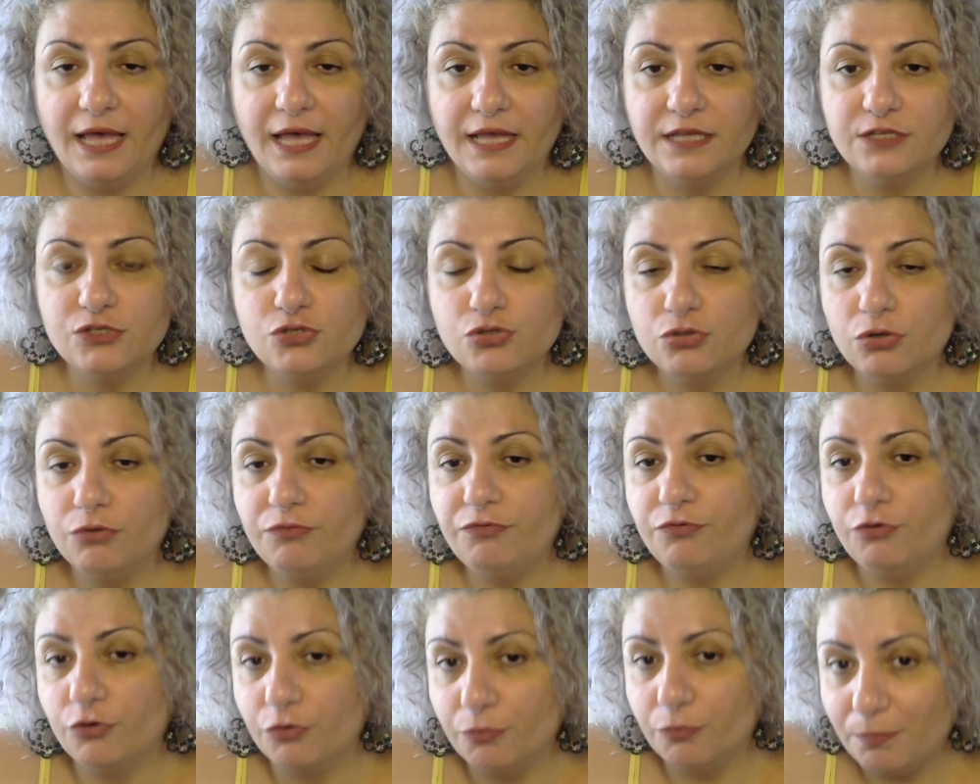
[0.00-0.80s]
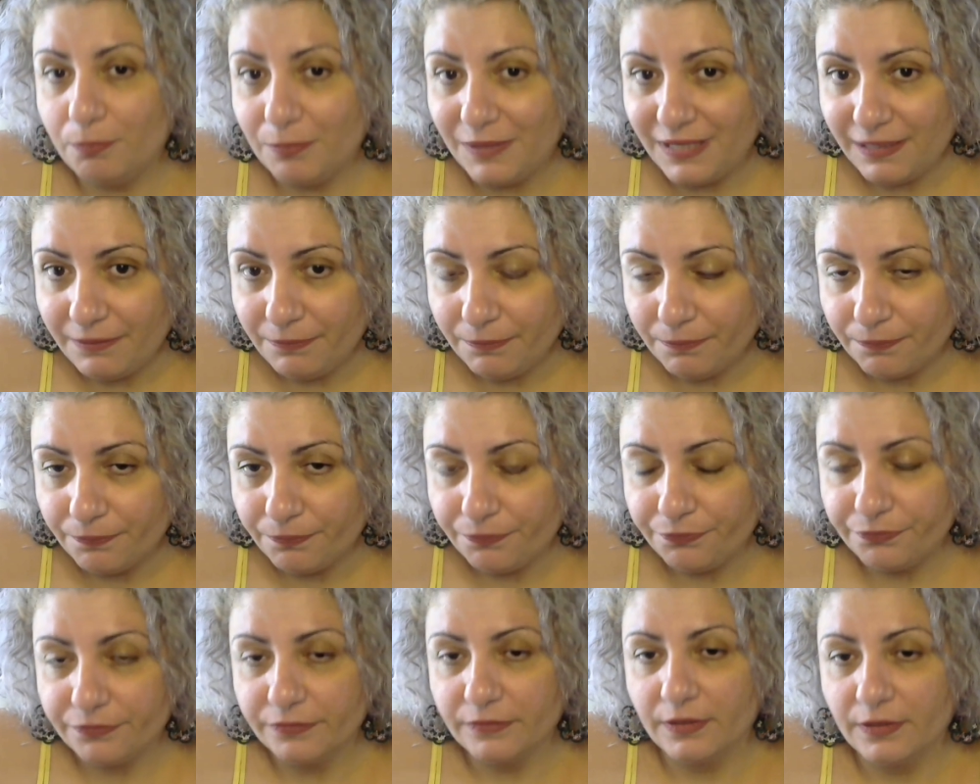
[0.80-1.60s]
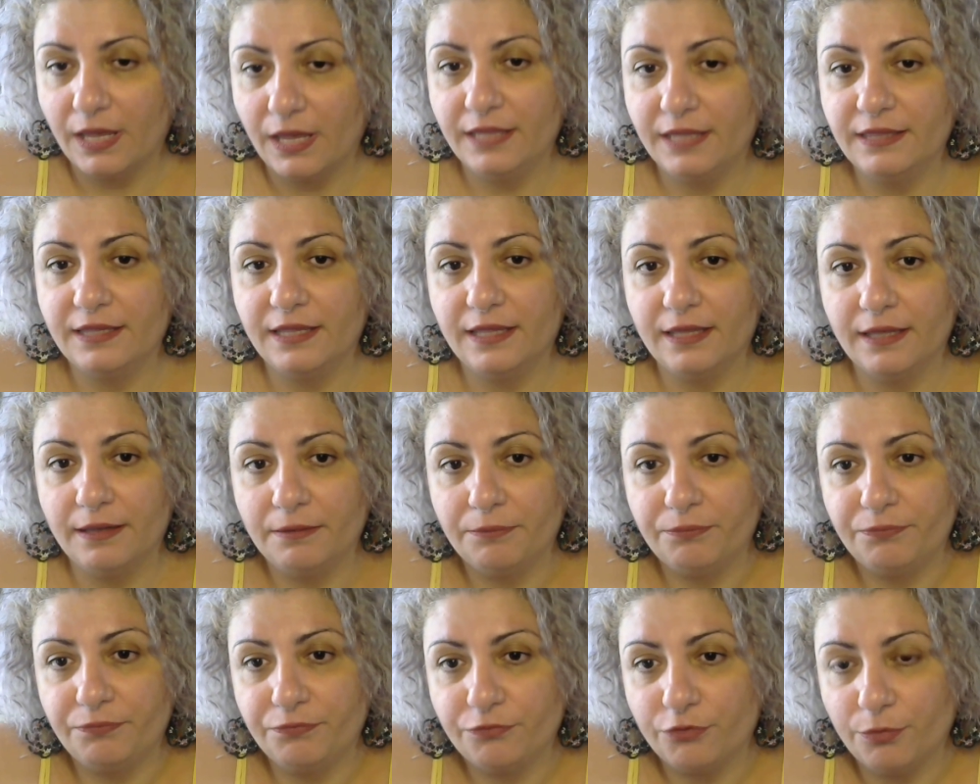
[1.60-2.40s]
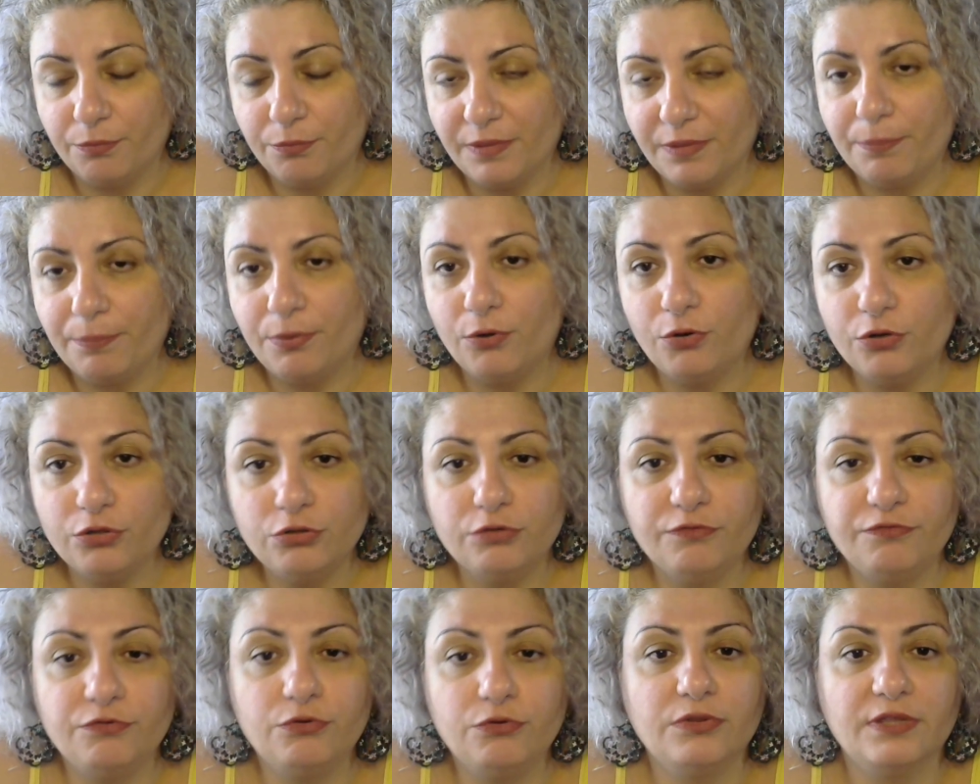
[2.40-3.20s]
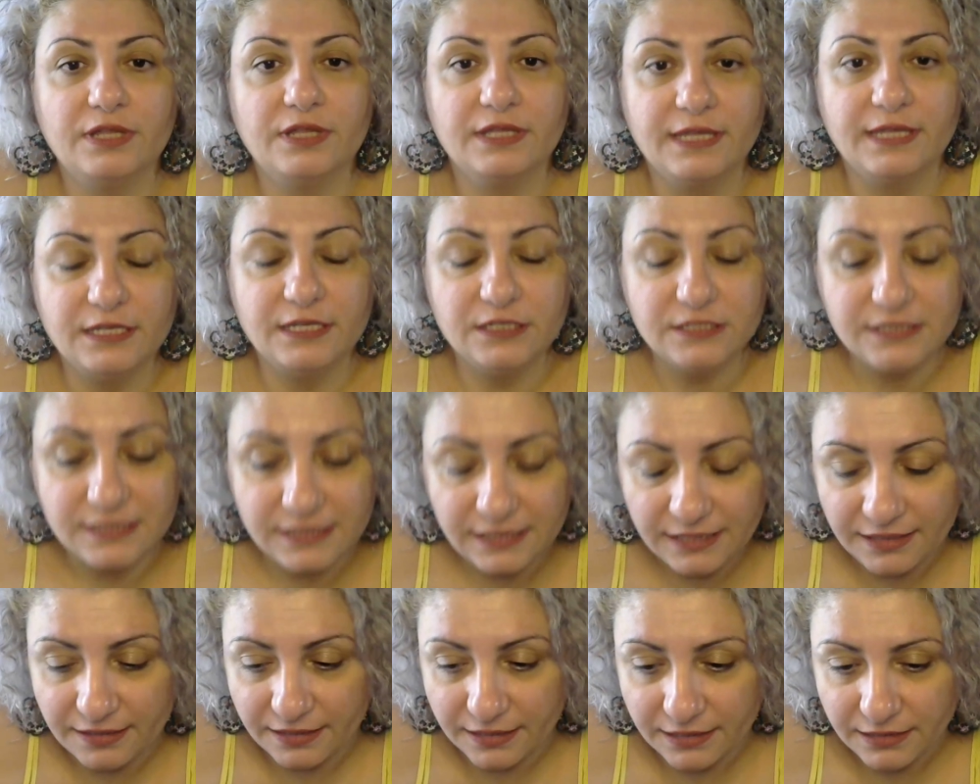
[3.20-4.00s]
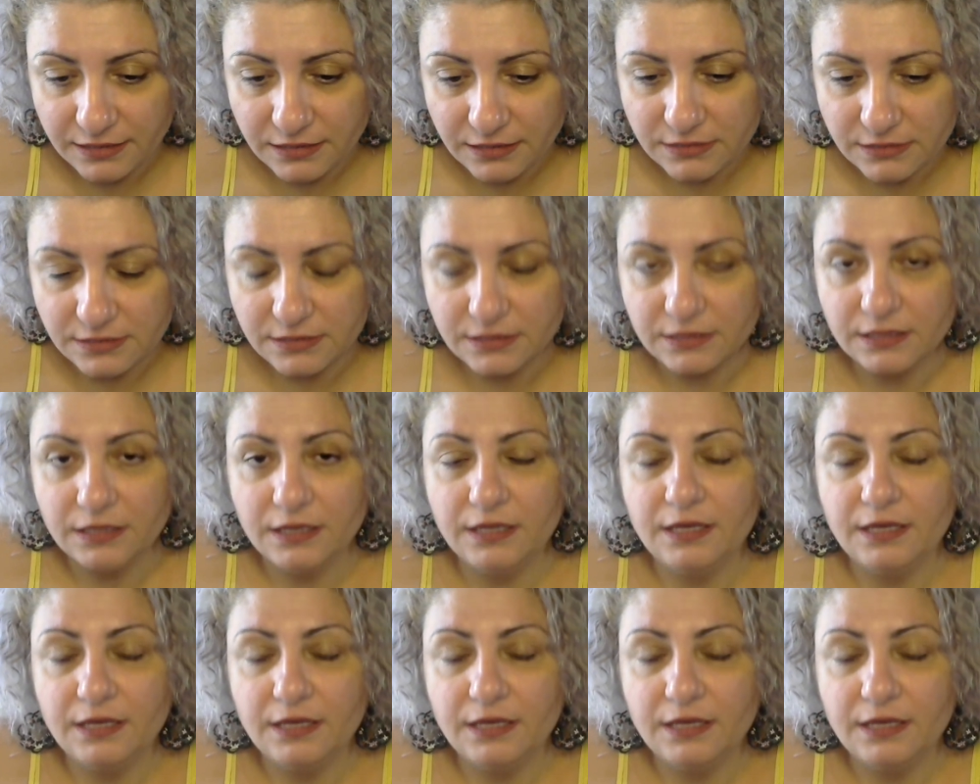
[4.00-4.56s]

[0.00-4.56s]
So for me, and from the point of view that I see things,